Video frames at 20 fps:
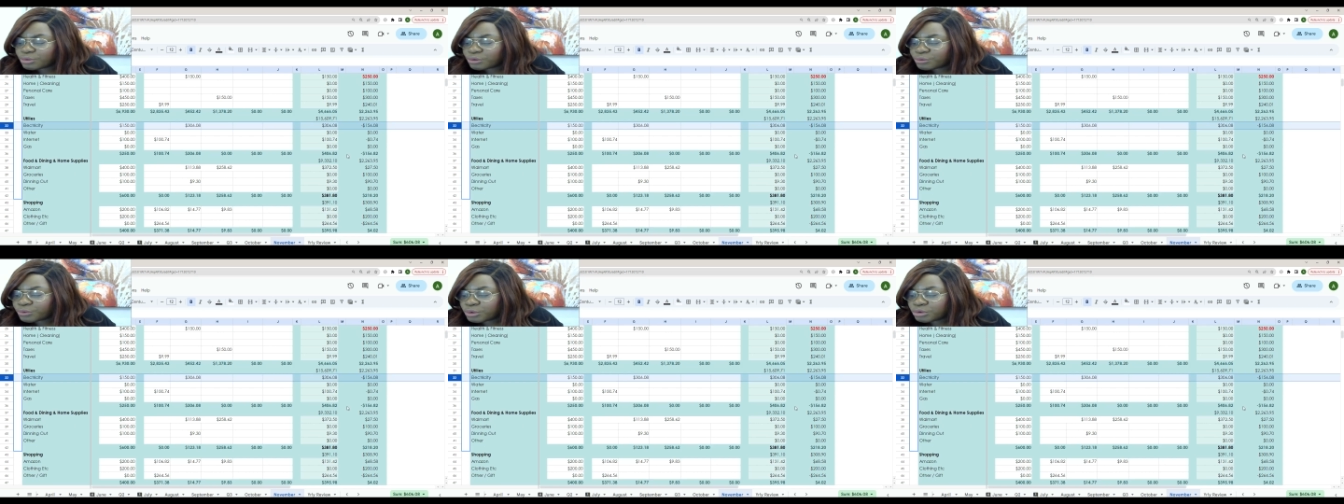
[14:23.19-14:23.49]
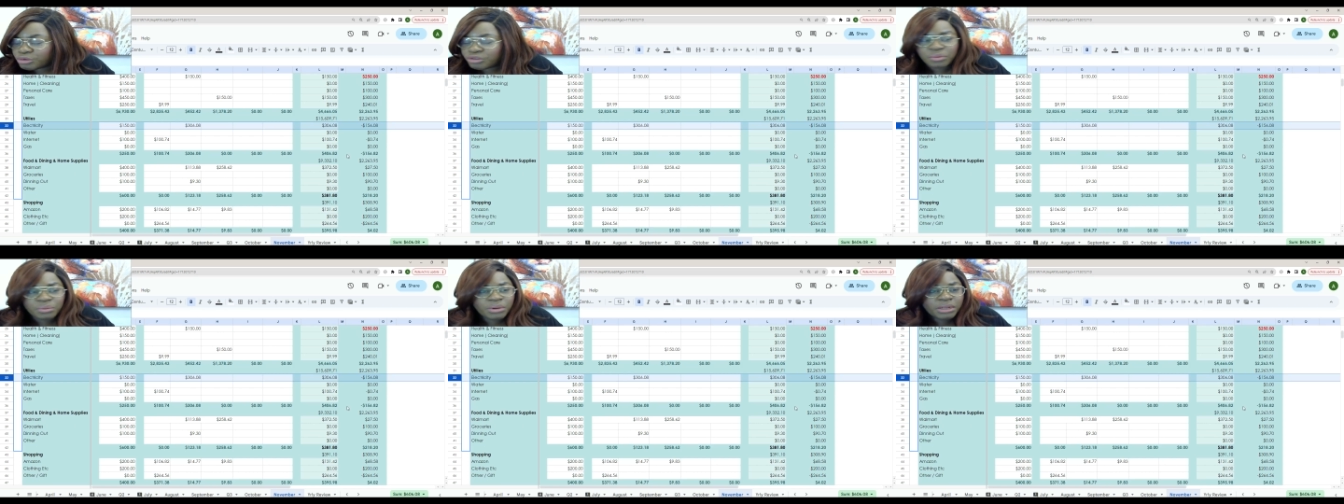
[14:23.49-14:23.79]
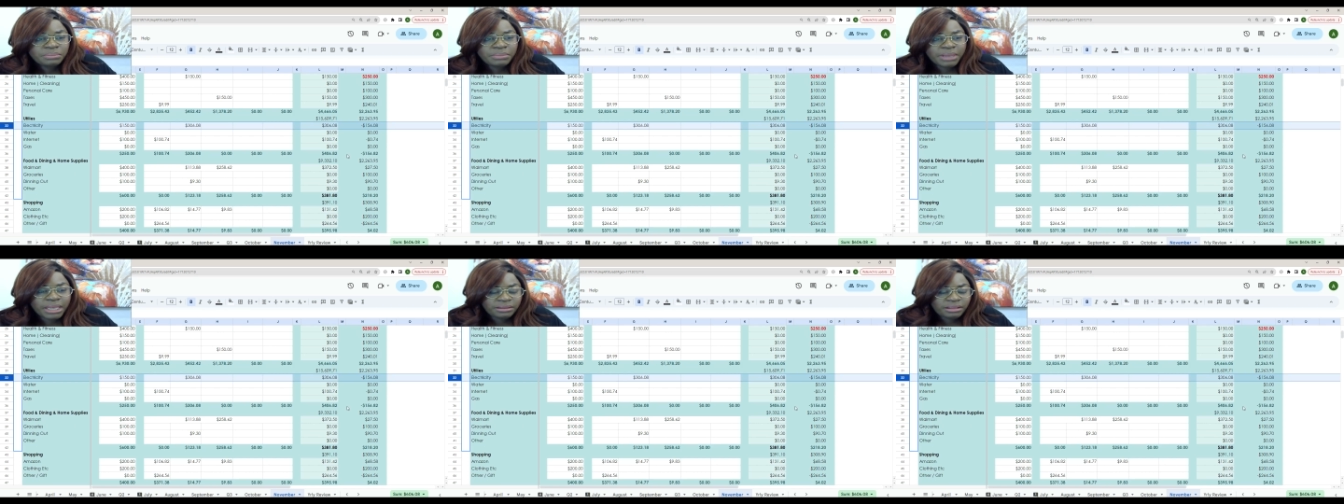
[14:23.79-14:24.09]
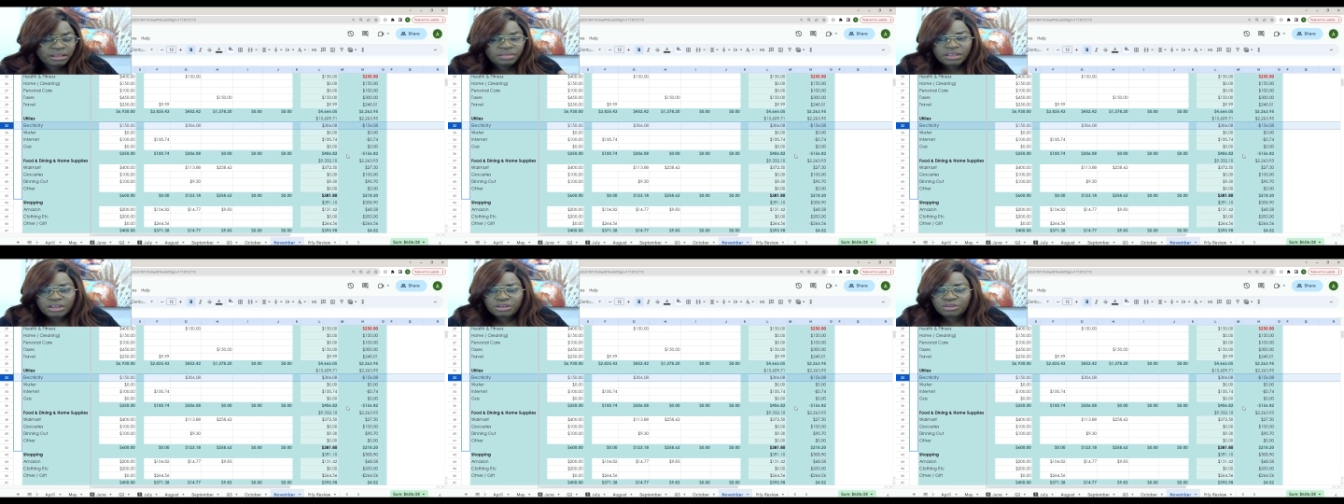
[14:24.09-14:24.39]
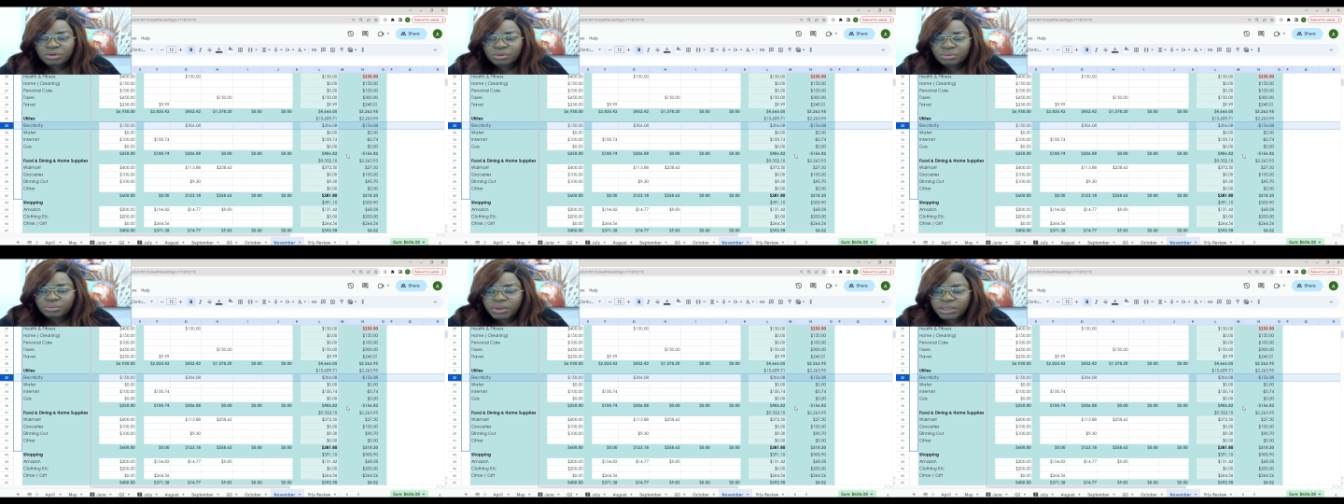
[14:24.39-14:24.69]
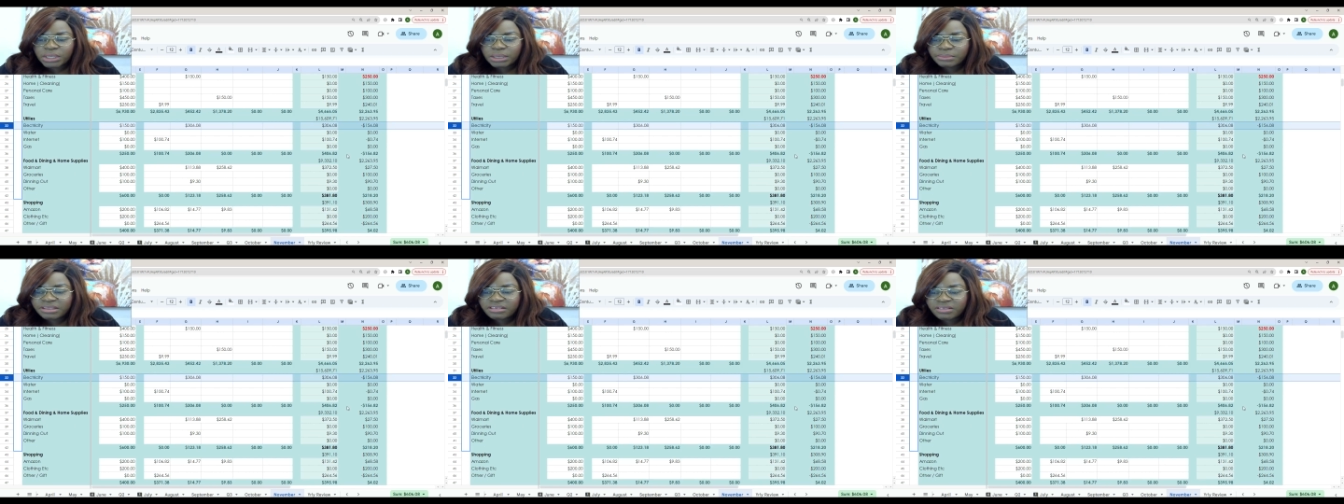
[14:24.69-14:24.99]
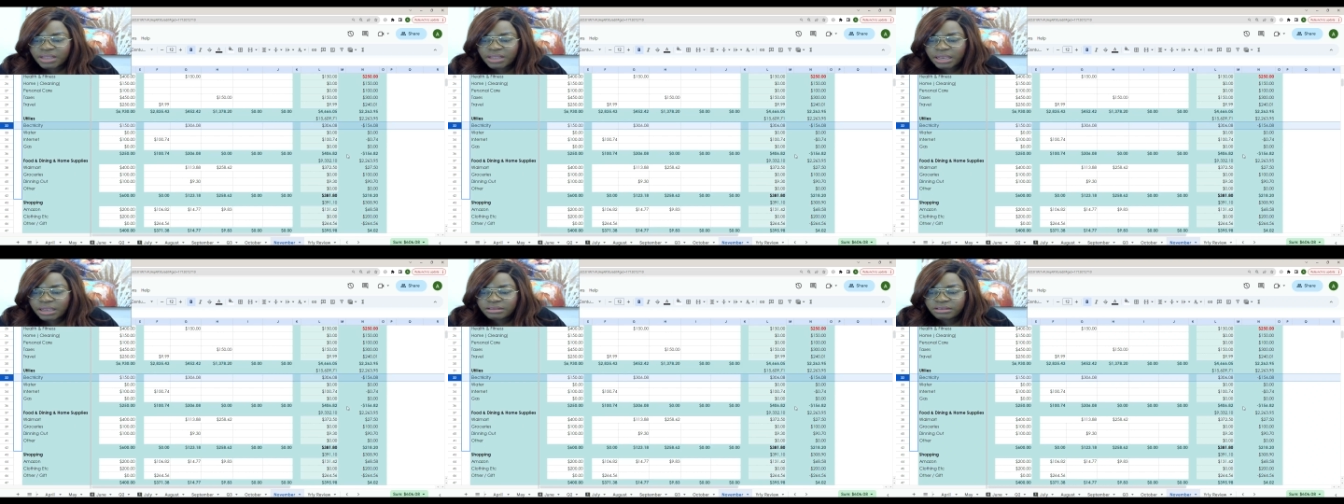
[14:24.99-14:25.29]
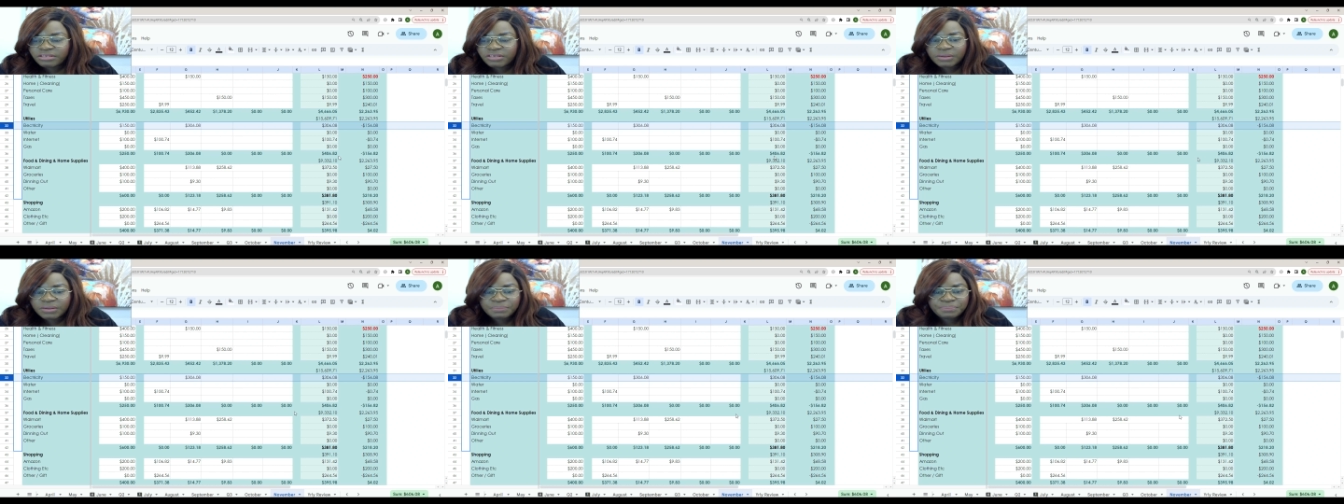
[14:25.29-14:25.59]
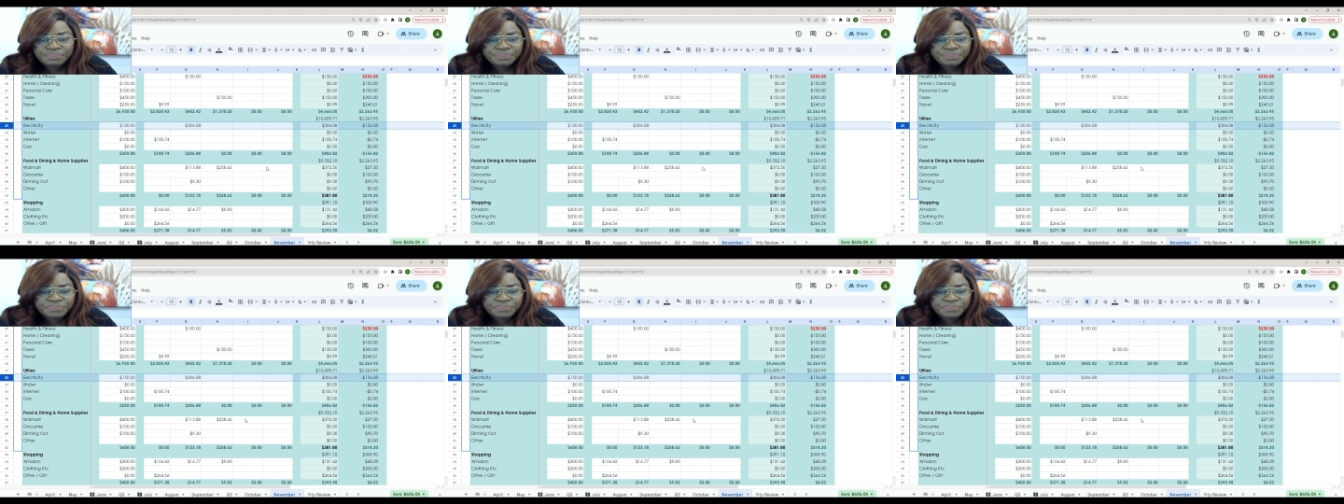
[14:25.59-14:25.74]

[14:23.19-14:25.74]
the first to admit that these are rookie mistakes.